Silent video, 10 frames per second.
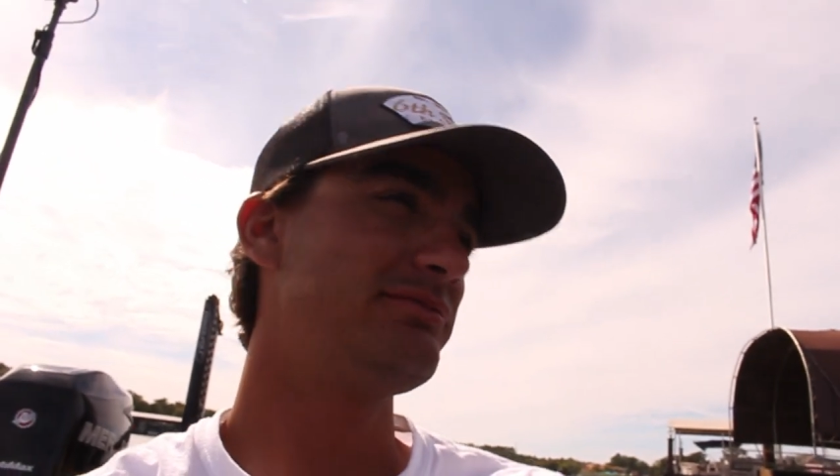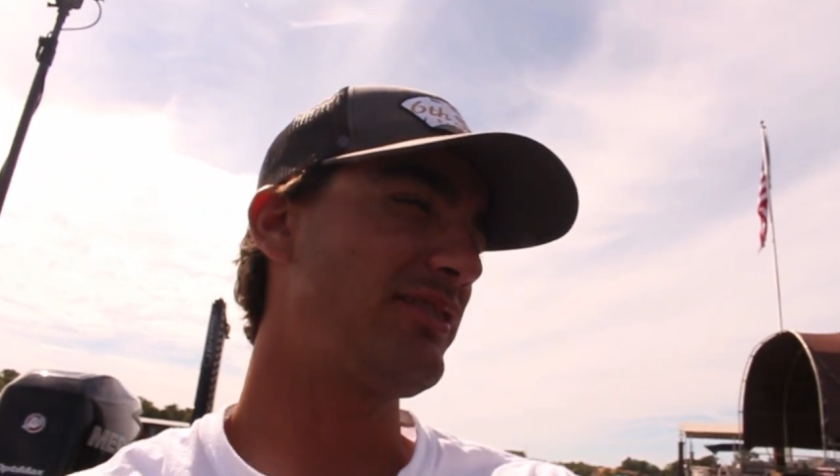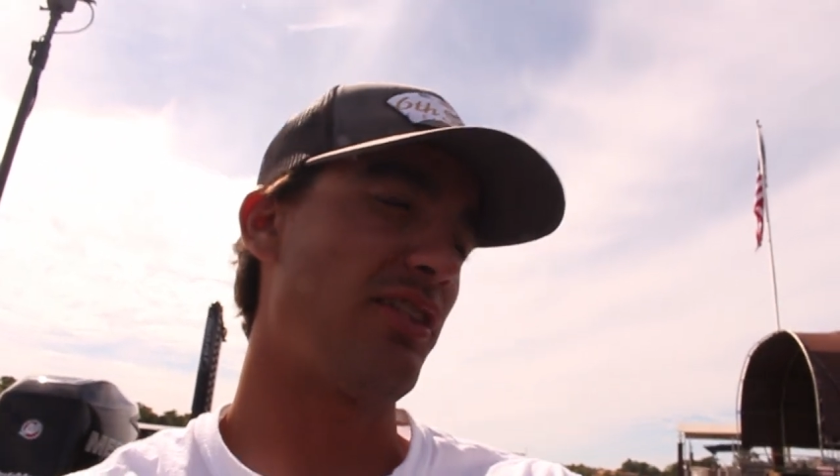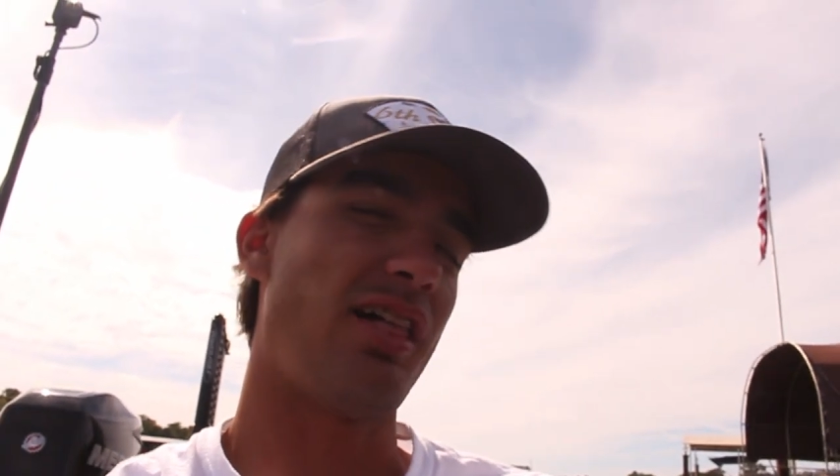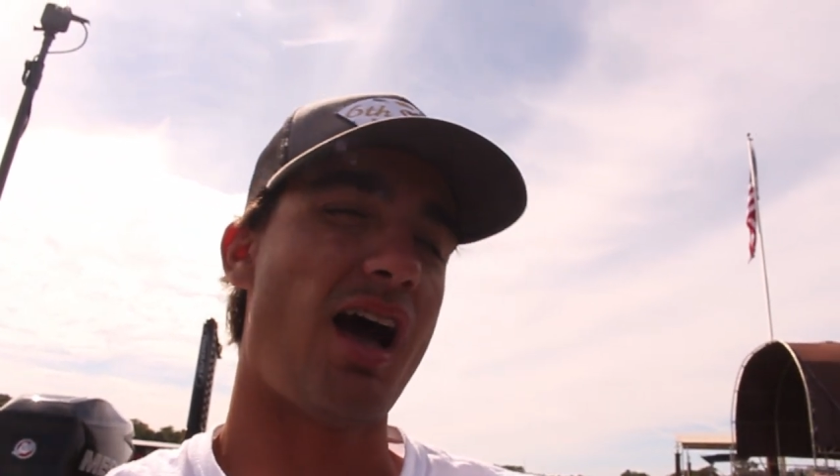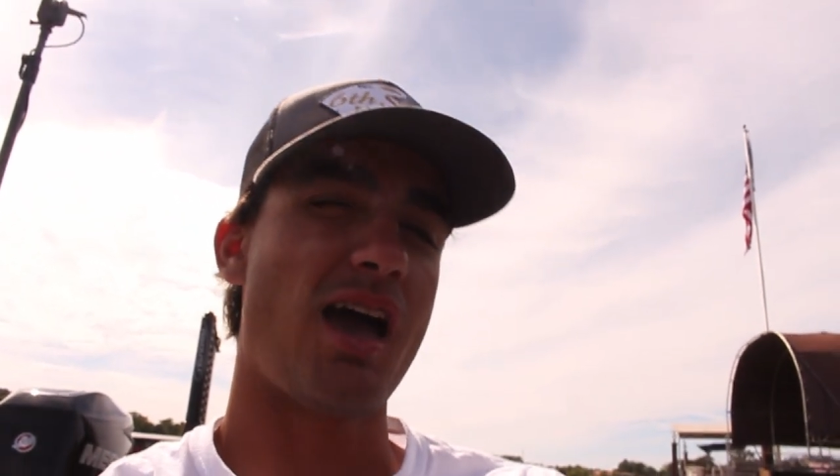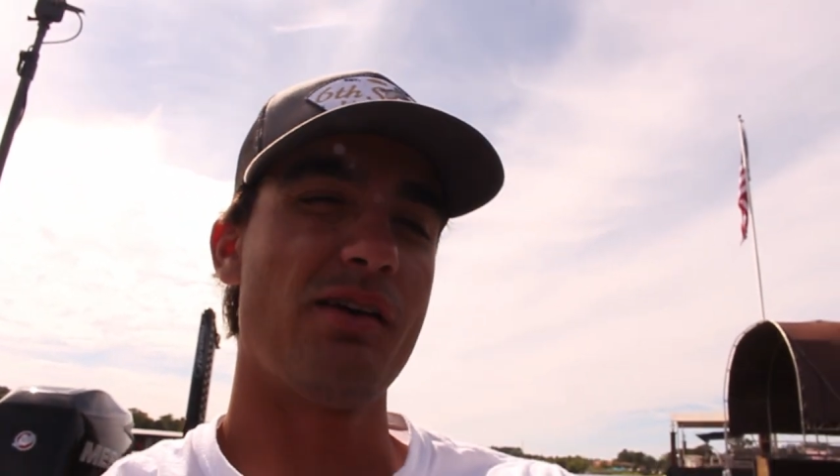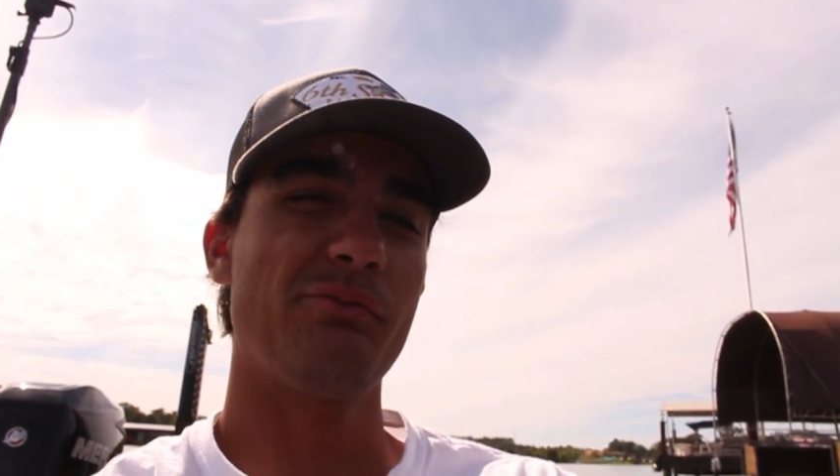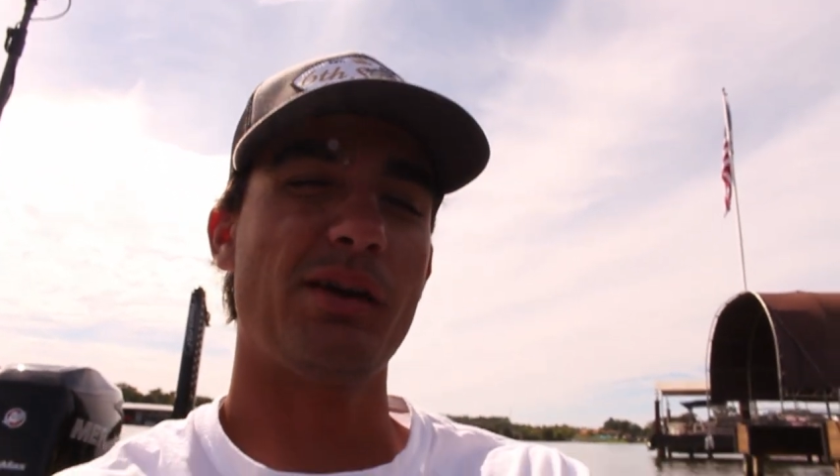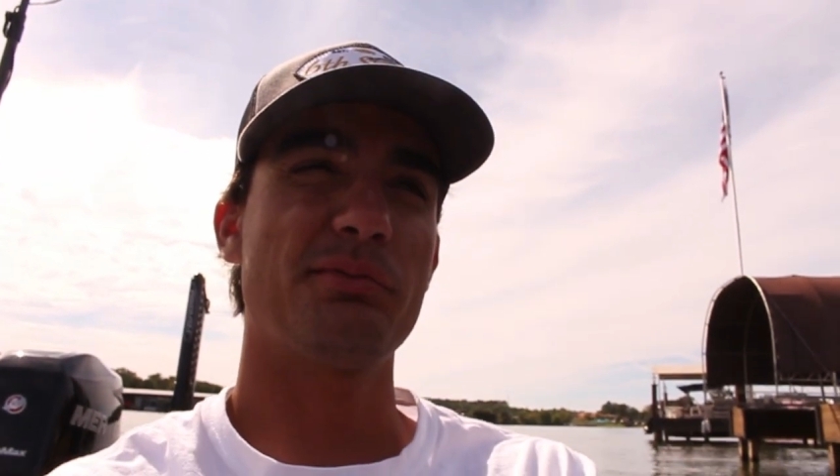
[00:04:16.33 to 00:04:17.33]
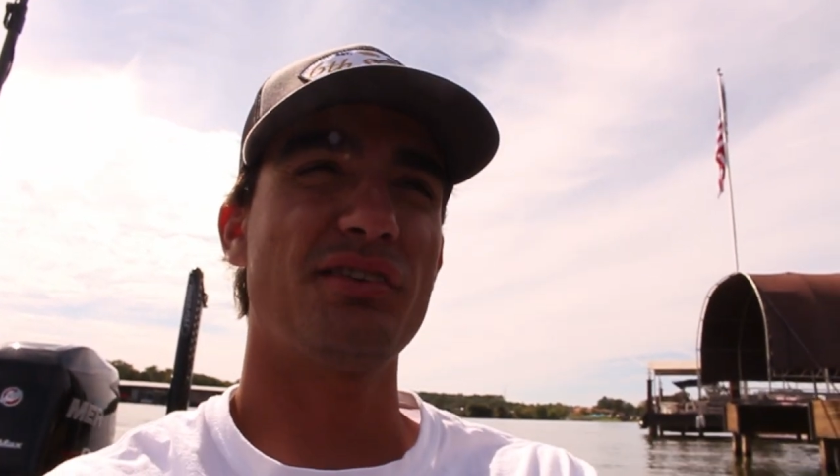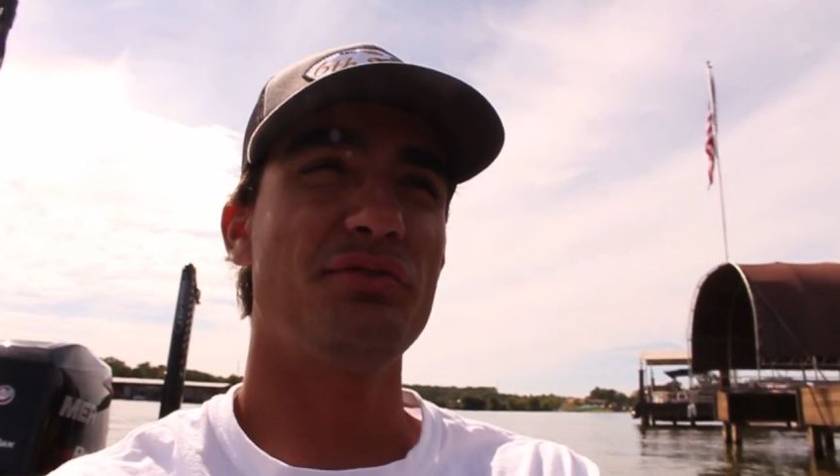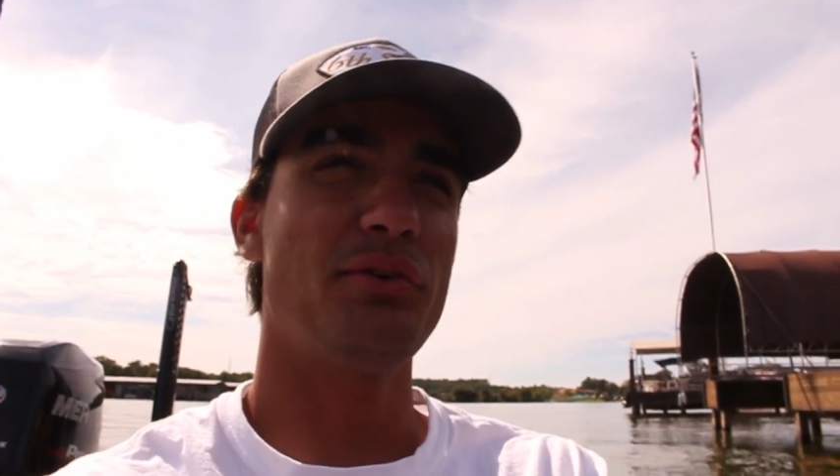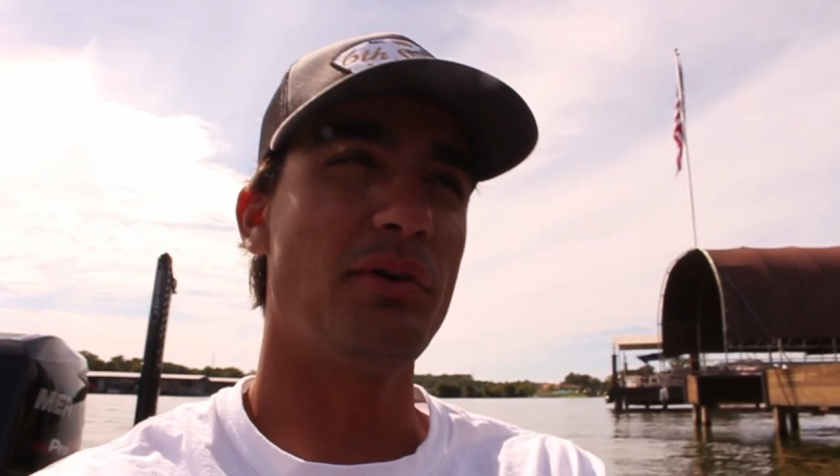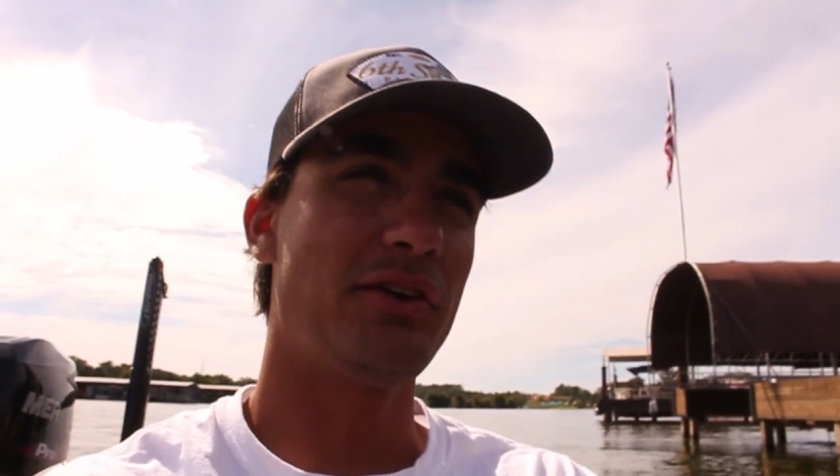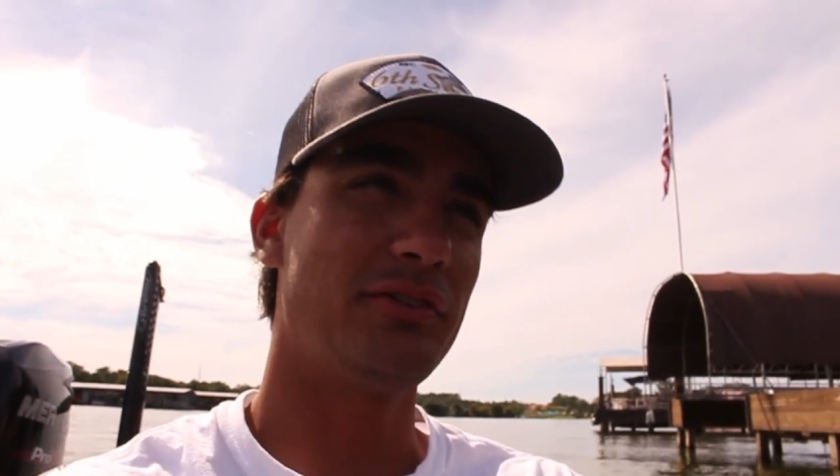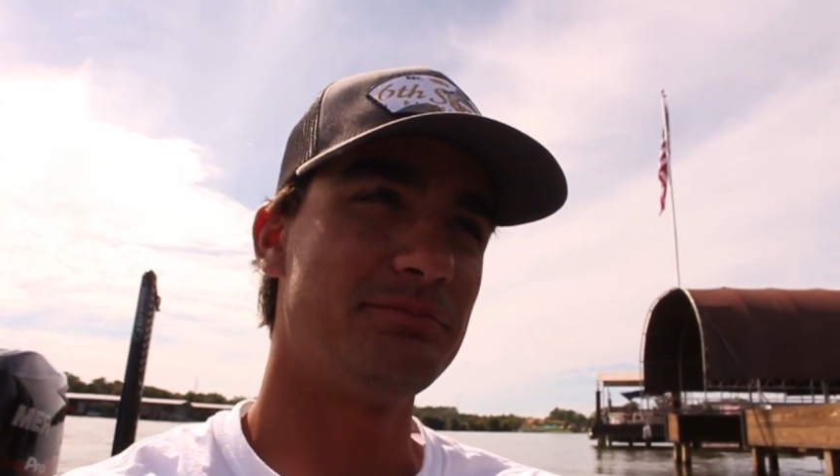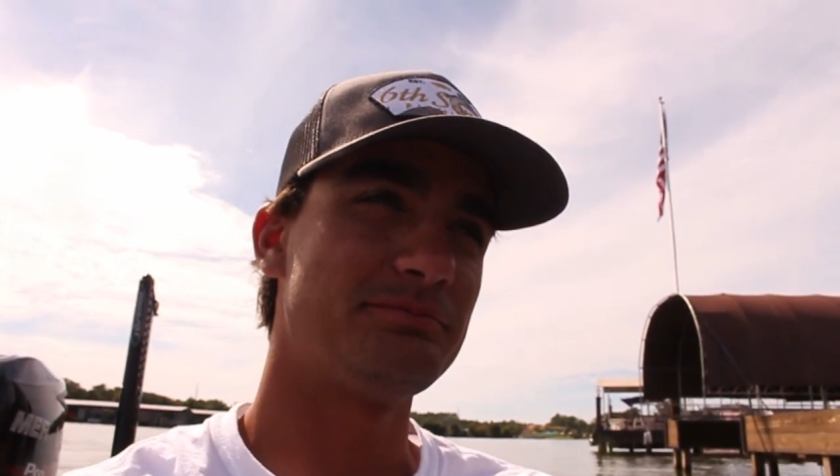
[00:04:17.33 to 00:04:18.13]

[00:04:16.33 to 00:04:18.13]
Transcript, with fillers: To lie and make himself feel better.